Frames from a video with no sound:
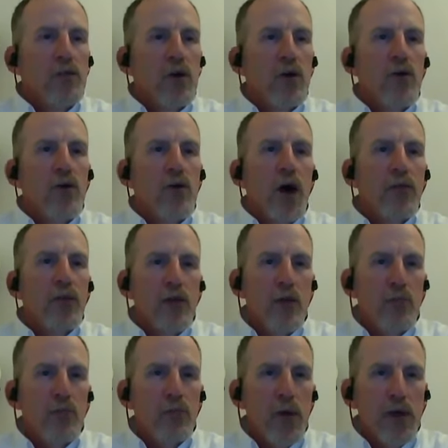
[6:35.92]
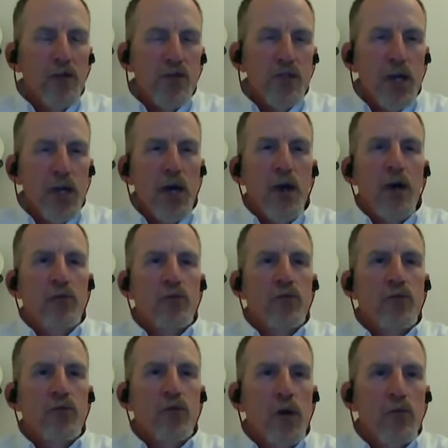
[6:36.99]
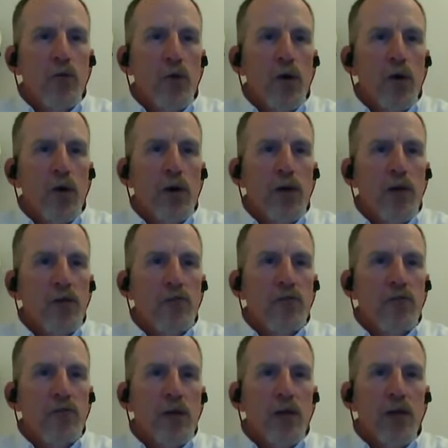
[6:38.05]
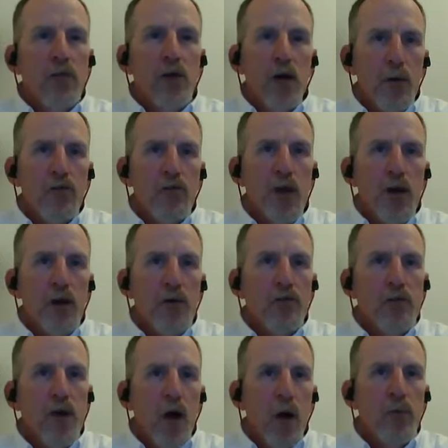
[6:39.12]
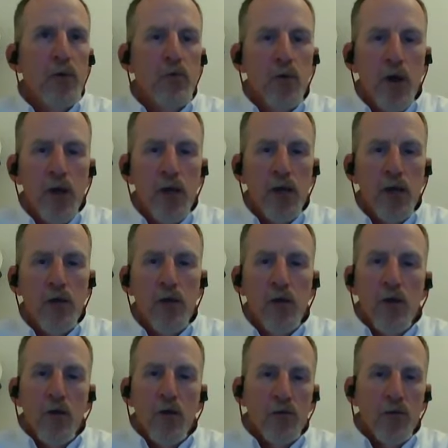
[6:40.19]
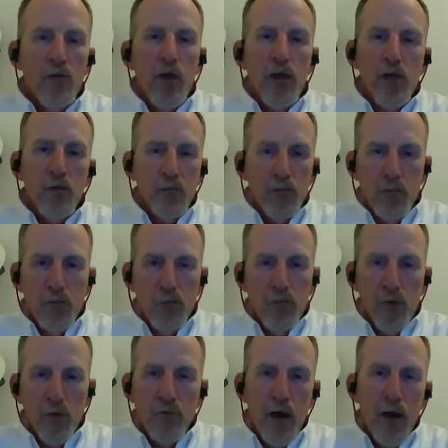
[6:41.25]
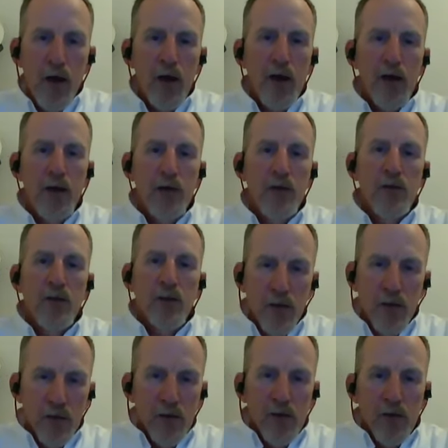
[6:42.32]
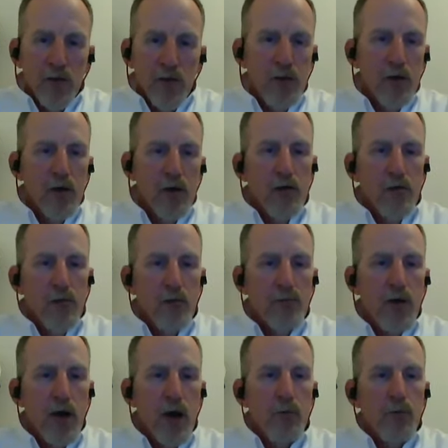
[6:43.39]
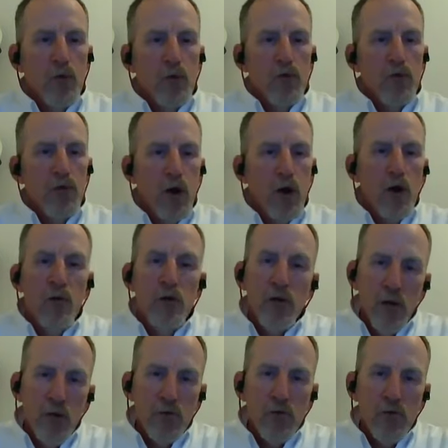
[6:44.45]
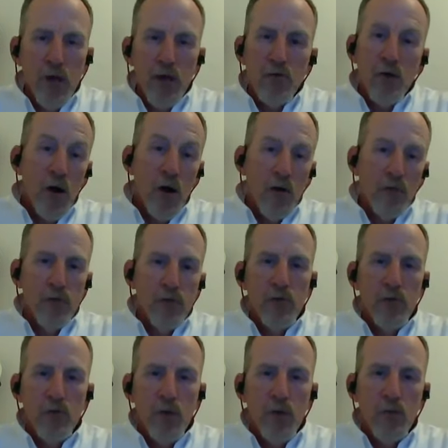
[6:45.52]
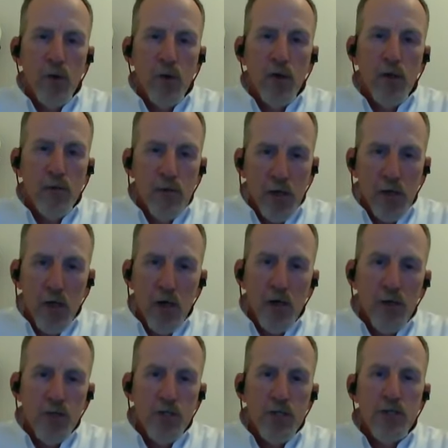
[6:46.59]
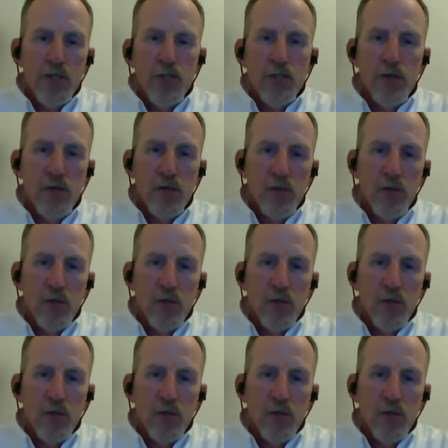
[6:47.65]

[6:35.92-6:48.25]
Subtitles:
So I think the biggest challenge for everyone is to get the hub sites up and running so they can provide the fiber to all the node sites off of the CRAN technologies.